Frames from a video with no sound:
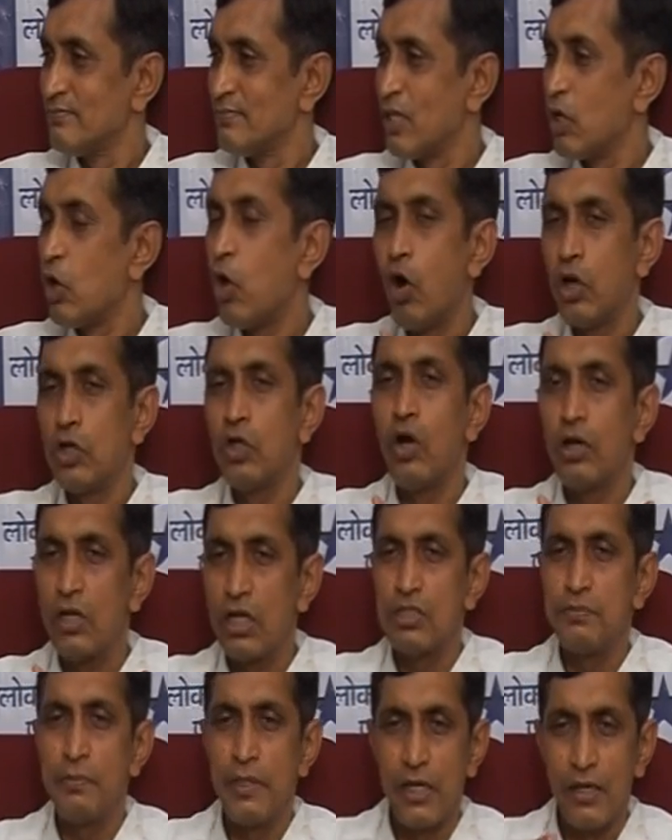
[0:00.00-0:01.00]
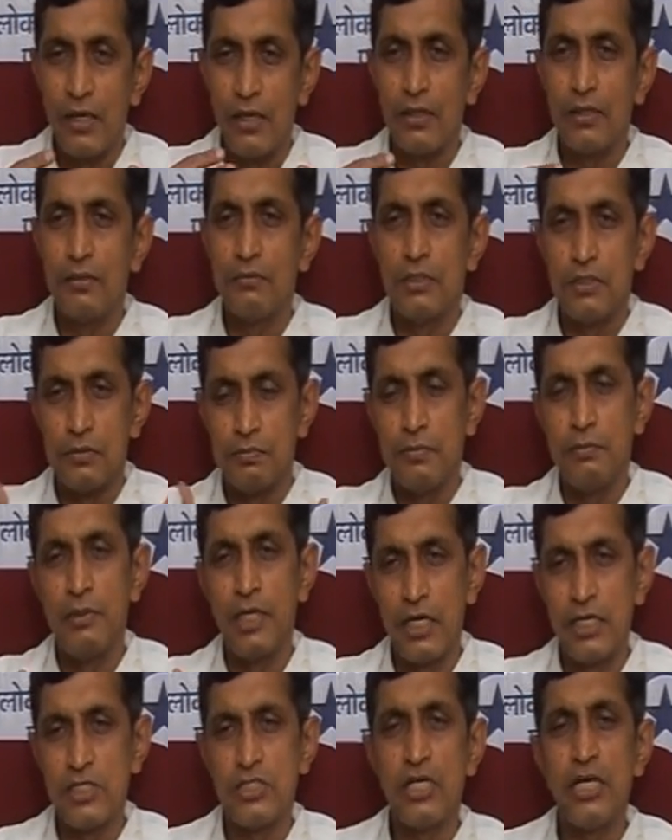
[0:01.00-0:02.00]
Law and order is
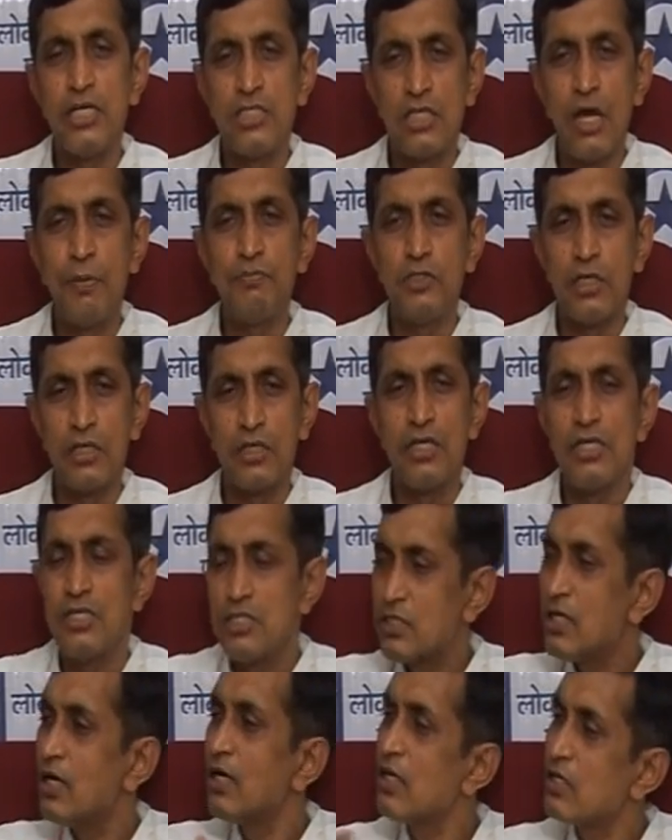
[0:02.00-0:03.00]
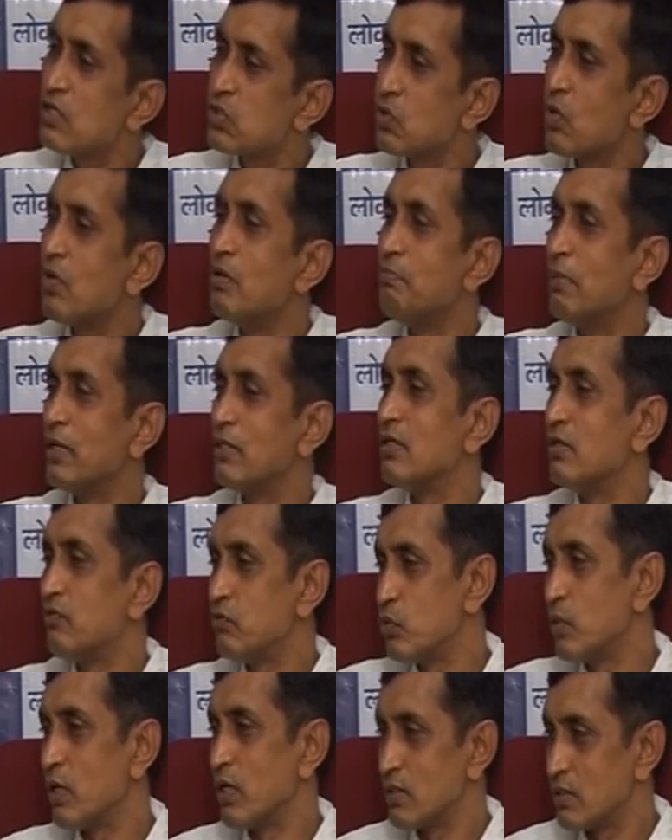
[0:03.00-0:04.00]
being a state subject. Each state has its own method of
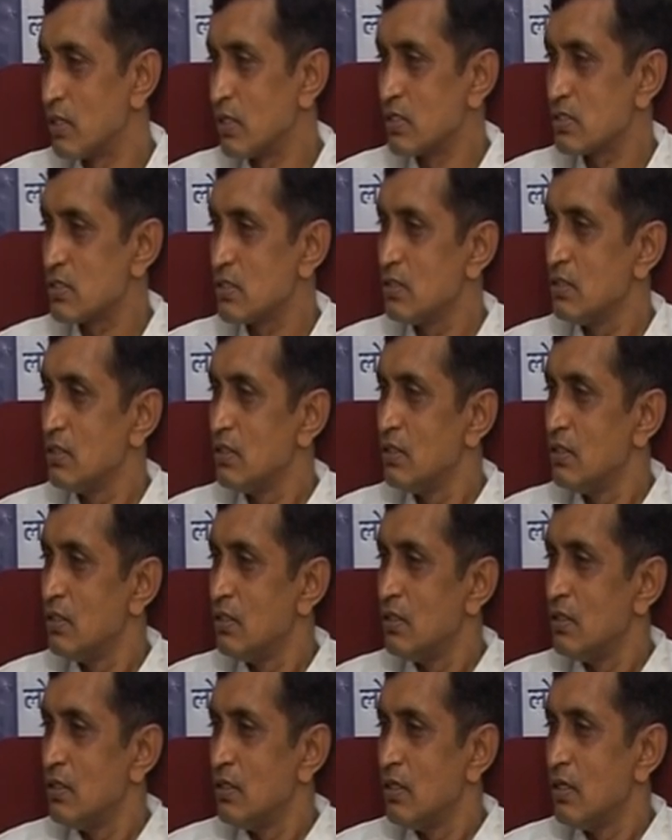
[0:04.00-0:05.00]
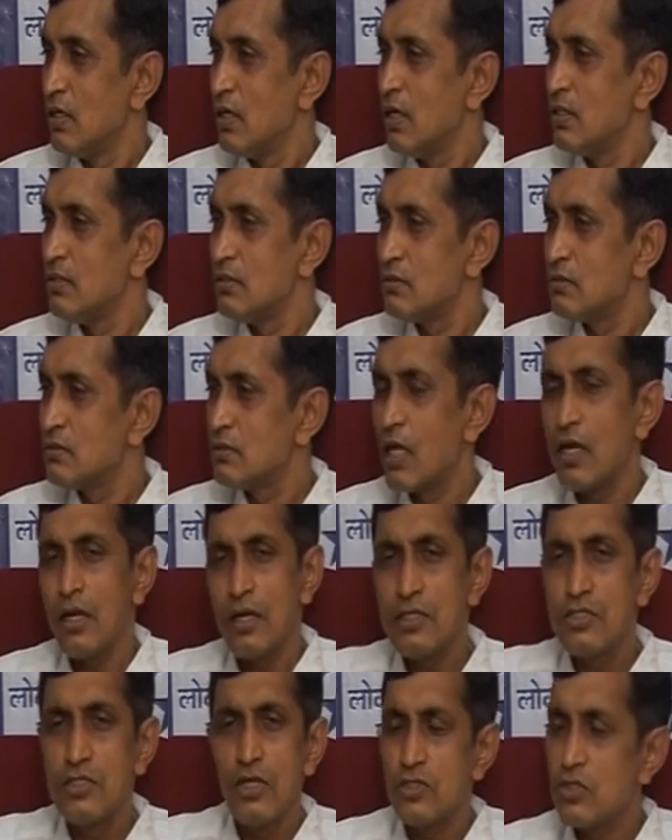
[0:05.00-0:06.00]
doing things. And
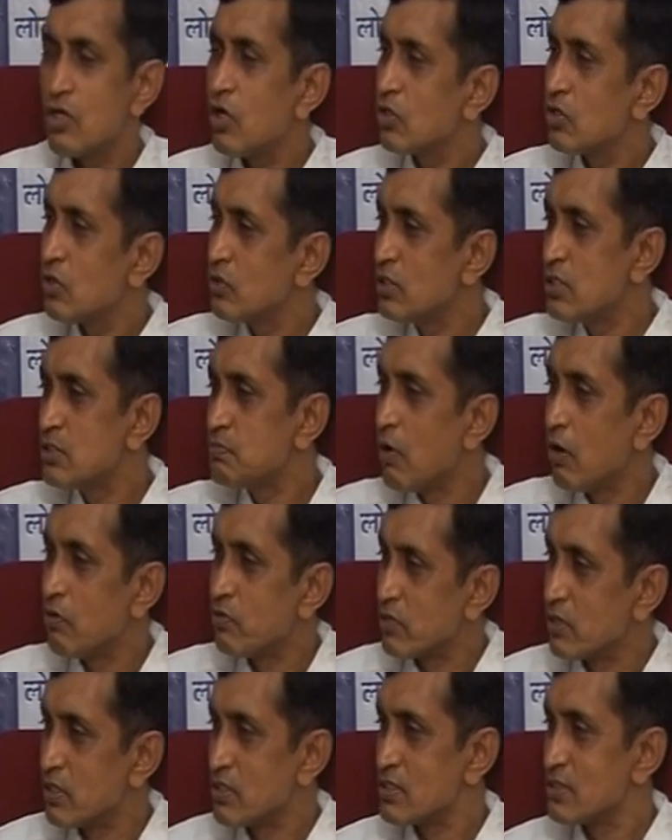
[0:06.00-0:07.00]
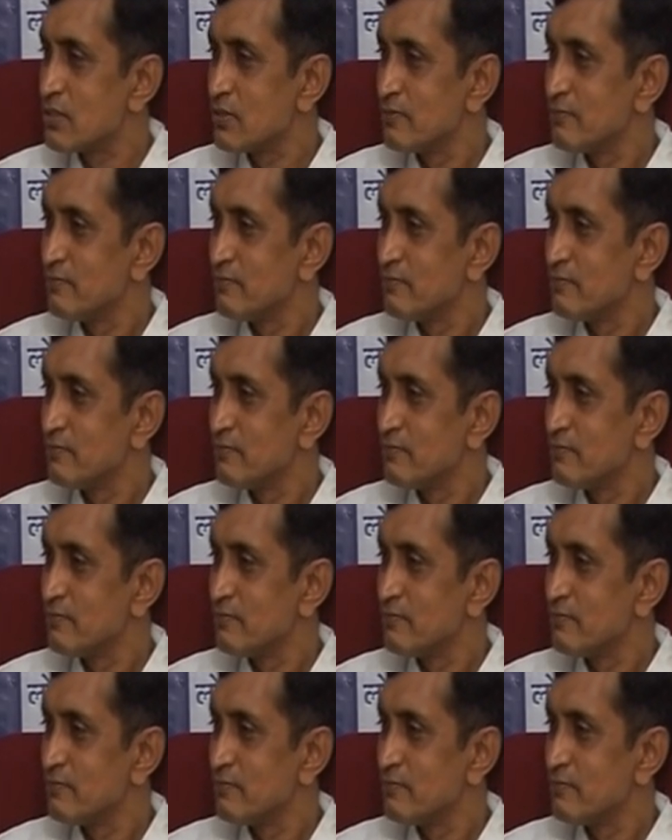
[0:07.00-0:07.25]
terrorists does not know these boundaries.